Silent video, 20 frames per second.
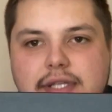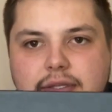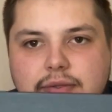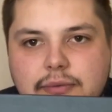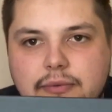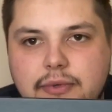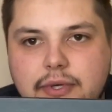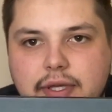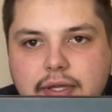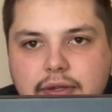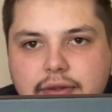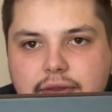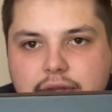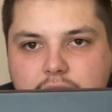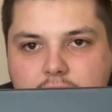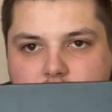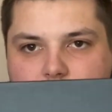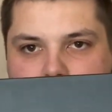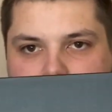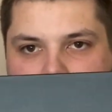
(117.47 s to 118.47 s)
with
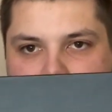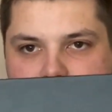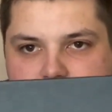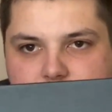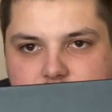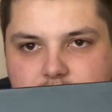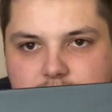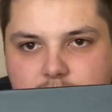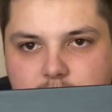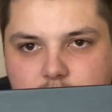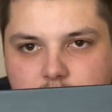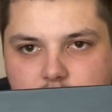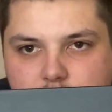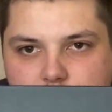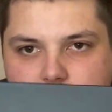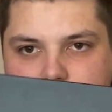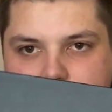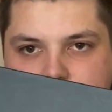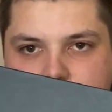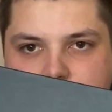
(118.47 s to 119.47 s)
Christopher
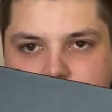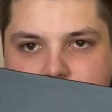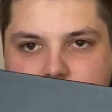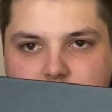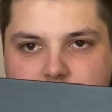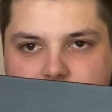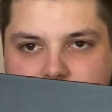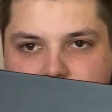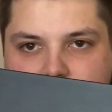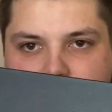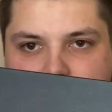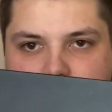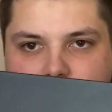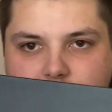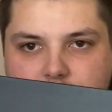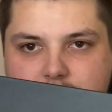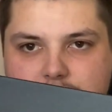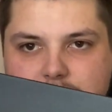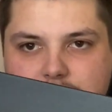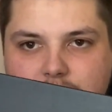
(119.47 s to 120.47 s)
Ward with the
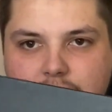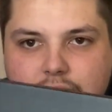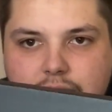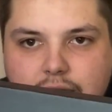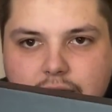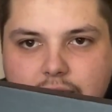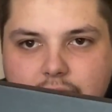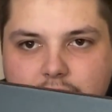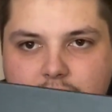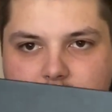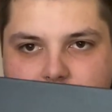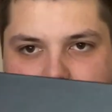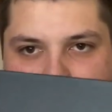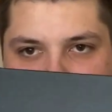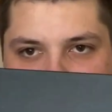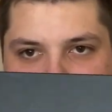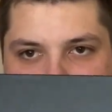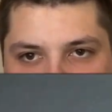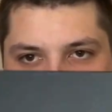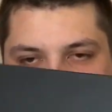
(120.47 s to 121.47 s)
written logo and their
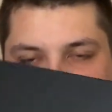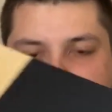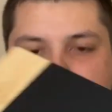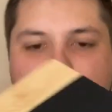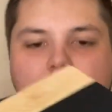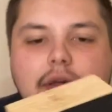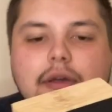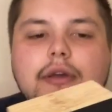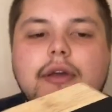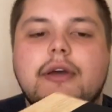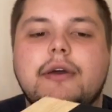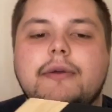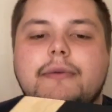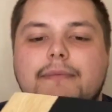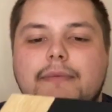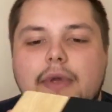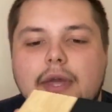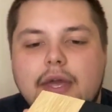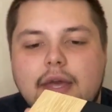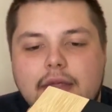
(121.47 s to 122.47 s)
icon logo.
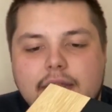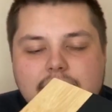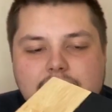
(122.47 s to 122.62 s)
This